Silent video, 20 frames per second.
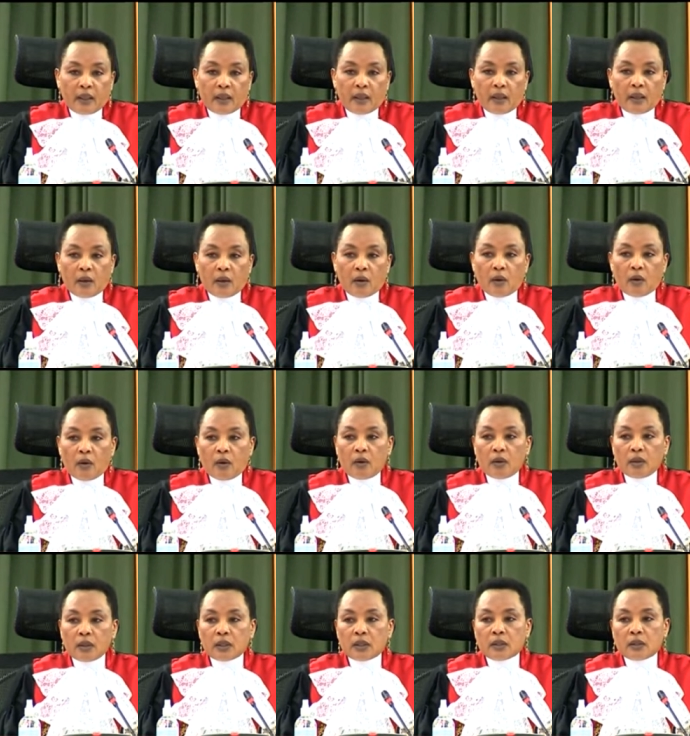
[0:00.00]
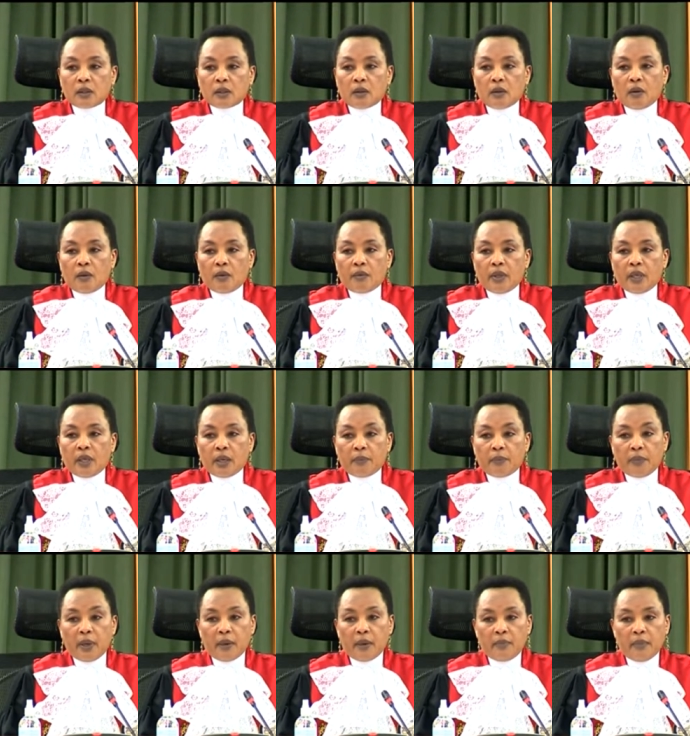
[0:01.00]
the laws of the
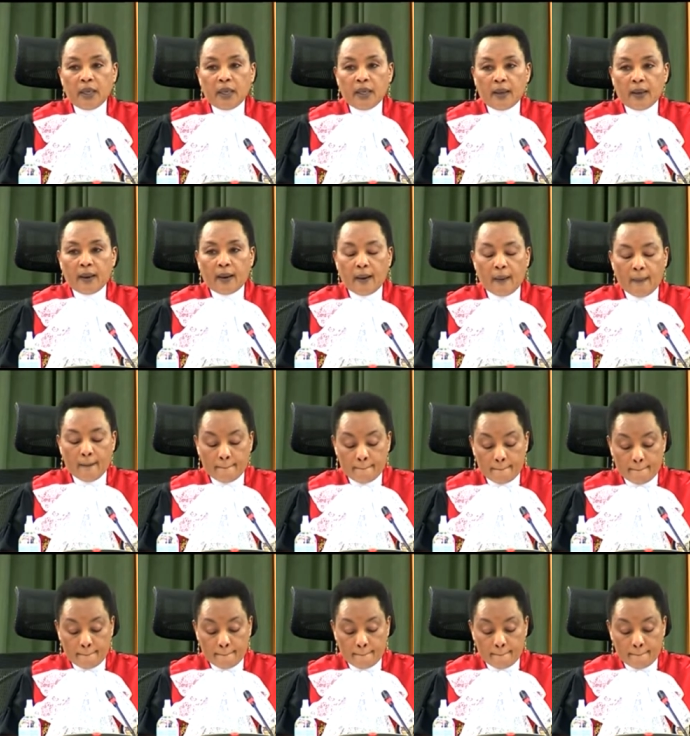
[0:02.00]
Republic,